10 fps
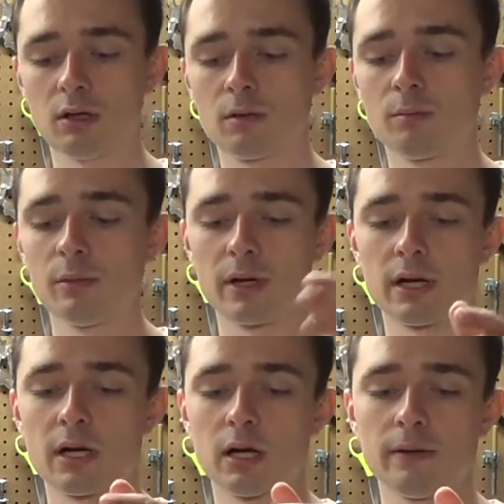
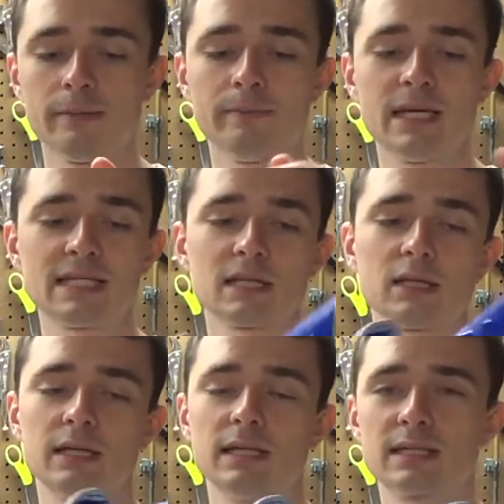But
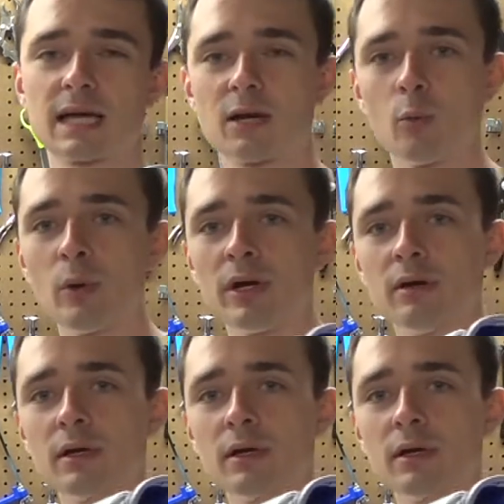basically, it's kind of weird